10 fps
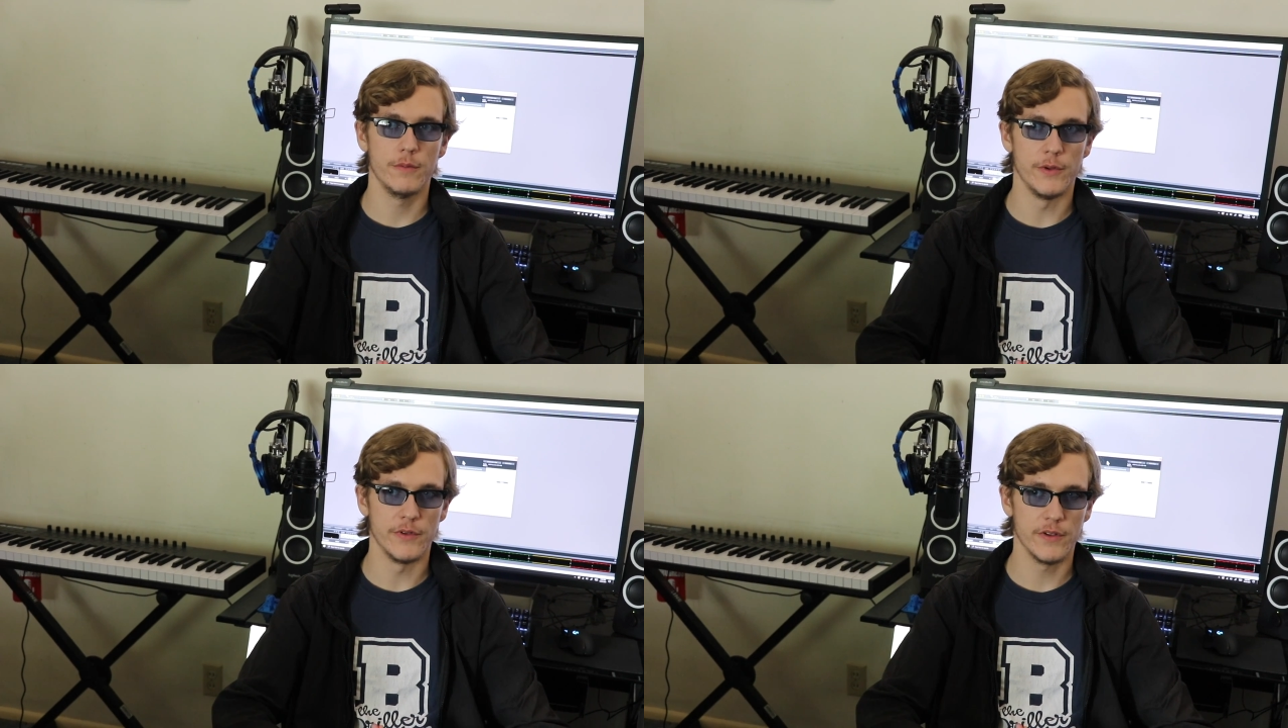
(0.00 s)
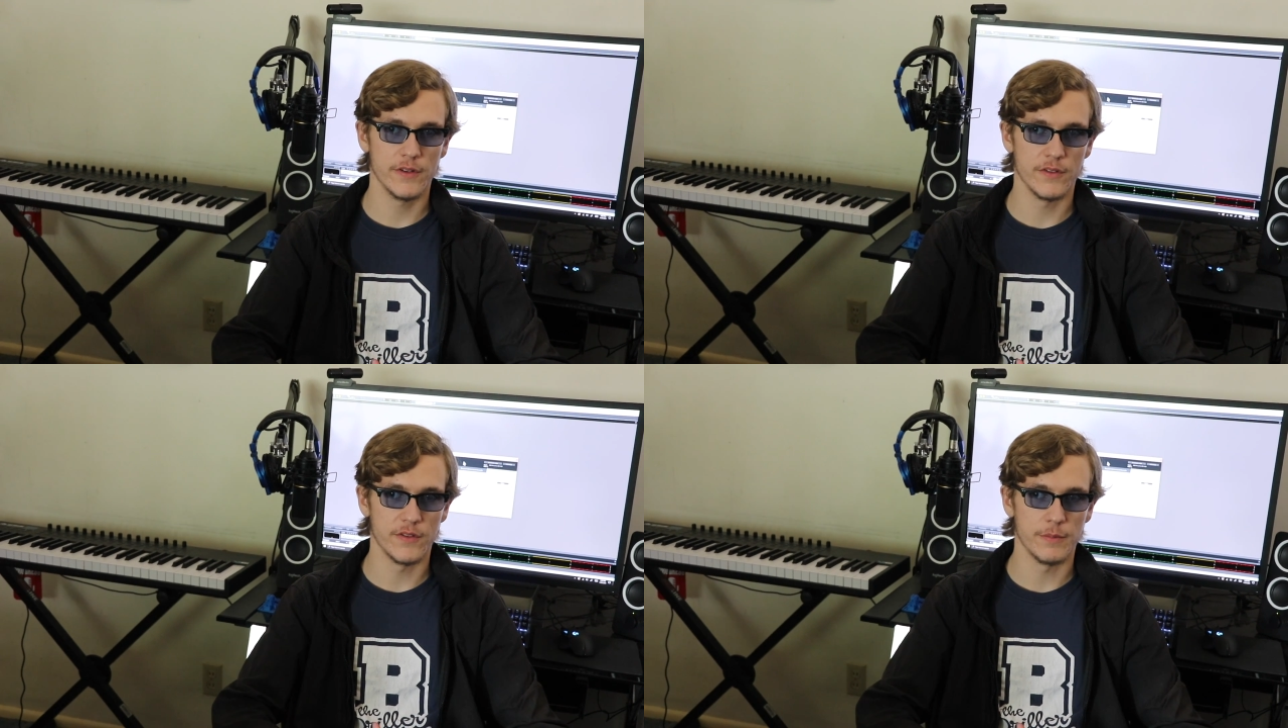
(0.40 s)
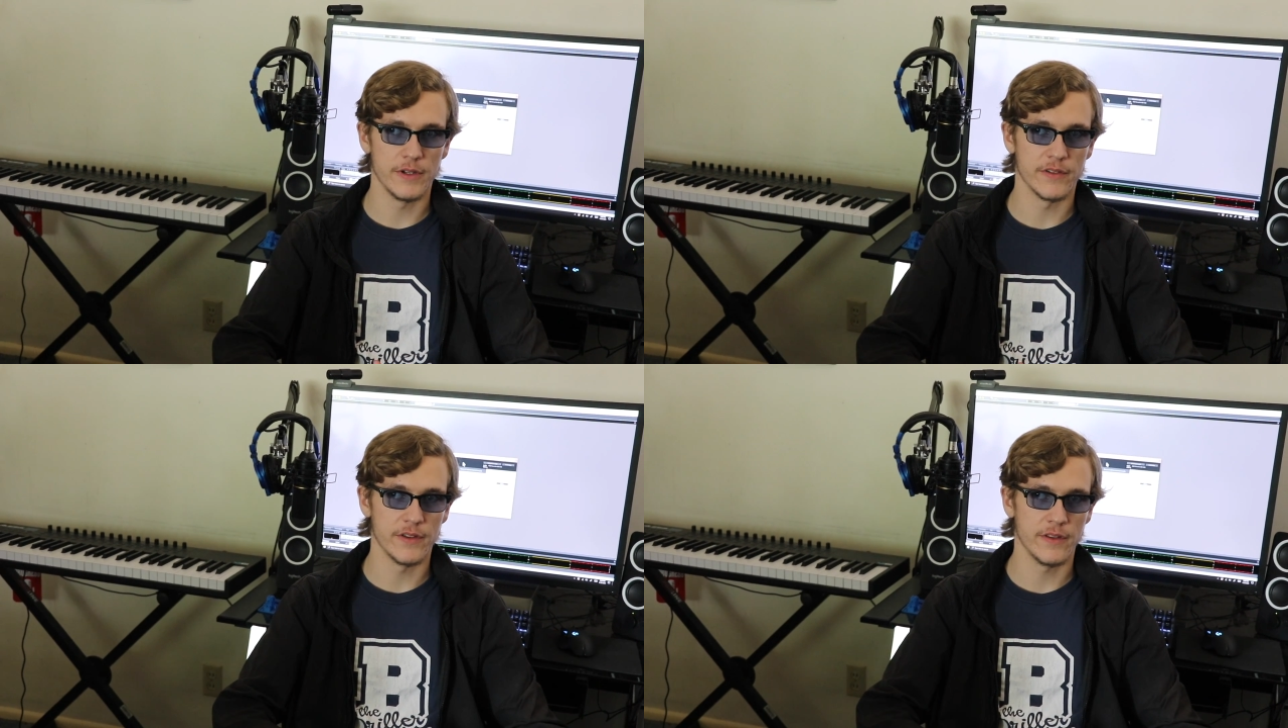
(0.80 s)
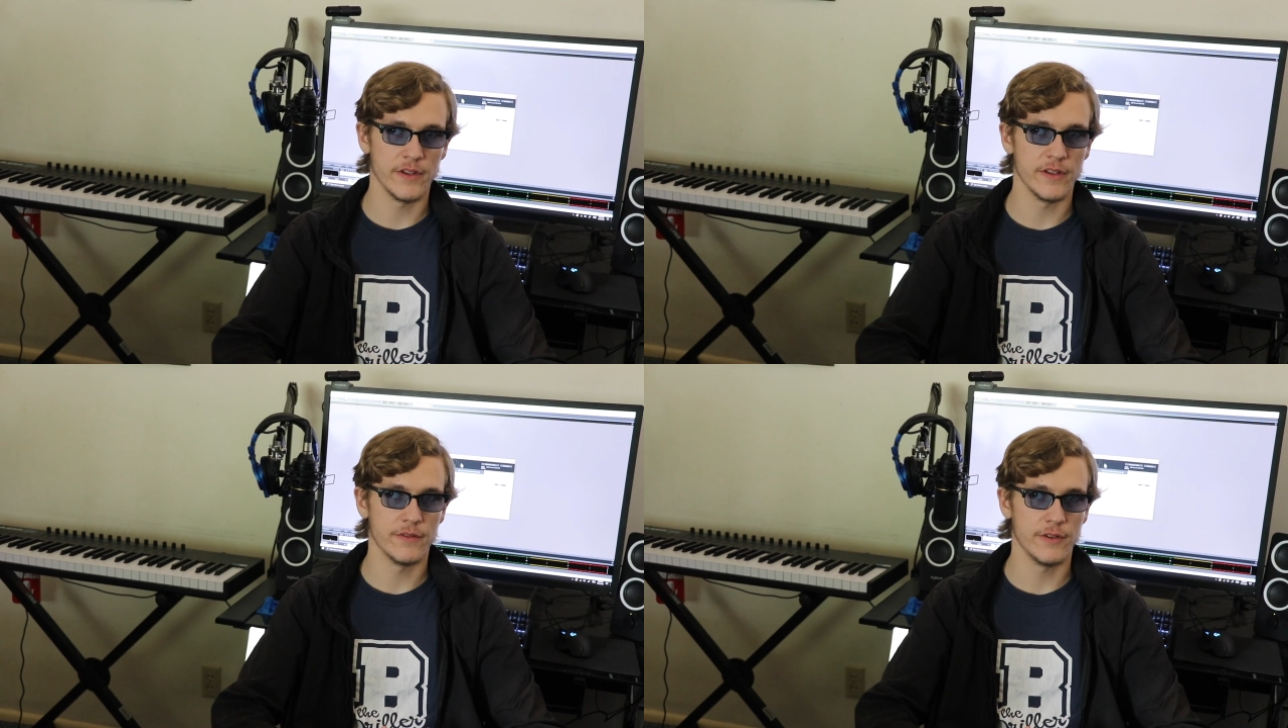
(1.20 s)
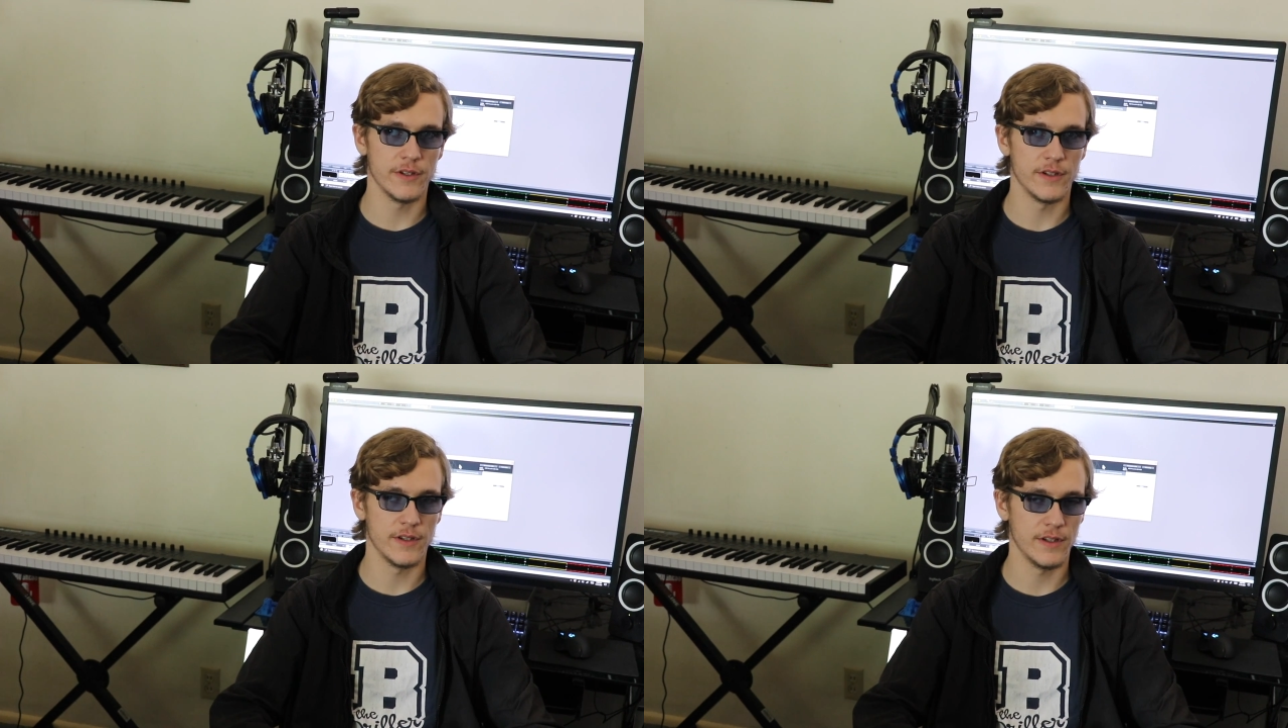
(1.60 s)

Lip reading: music just because I think it's fun.